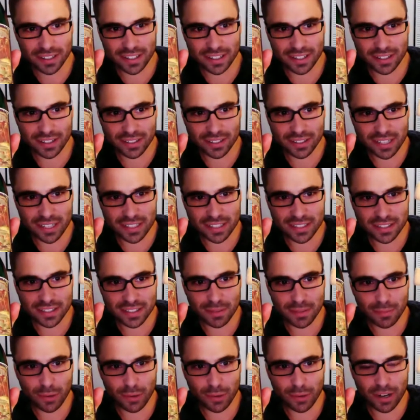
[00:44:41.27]
You know, Saint
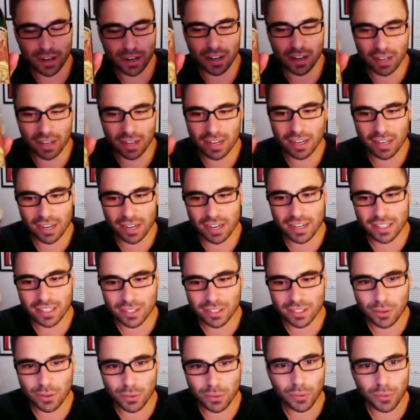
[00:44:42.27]
Somewhere. It, it is
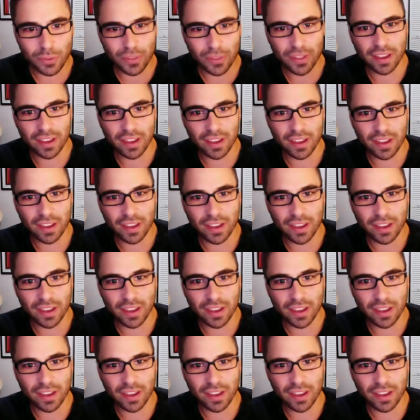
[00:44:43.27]
a cool thing,